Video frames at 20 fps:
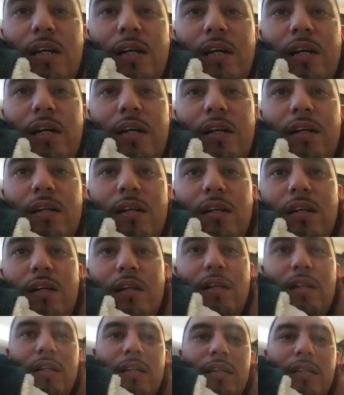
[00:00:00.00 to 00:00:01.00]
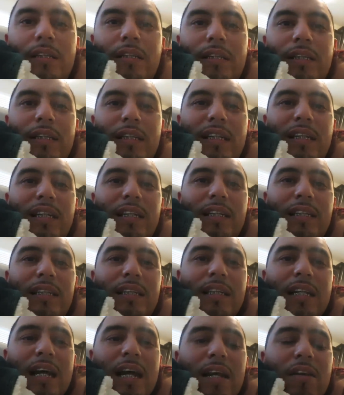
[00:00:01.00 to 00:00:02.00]
and
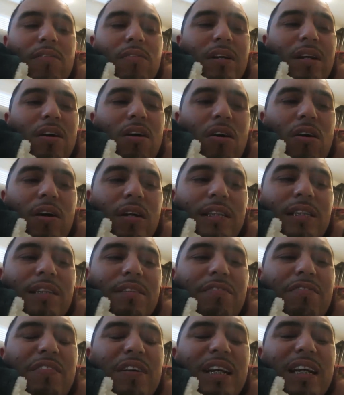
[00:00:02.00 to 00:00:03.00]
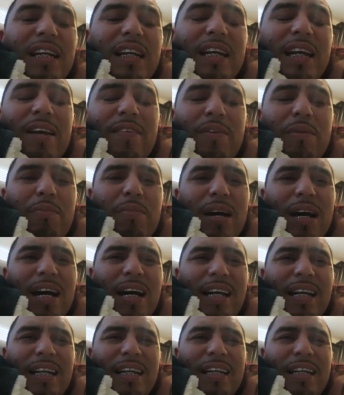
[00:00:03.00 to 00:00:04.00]
it's not only hard to feed
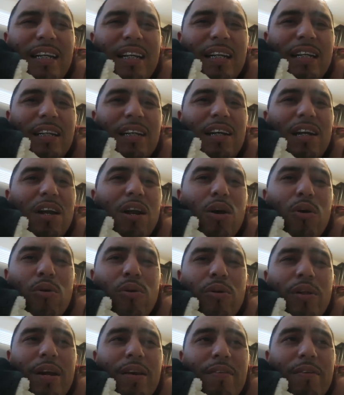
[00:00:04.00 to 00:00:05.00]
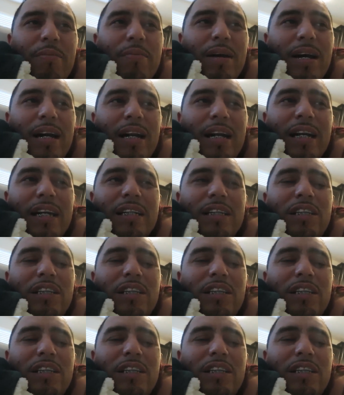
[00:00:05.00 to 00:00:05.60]
everybody and clothe everybody,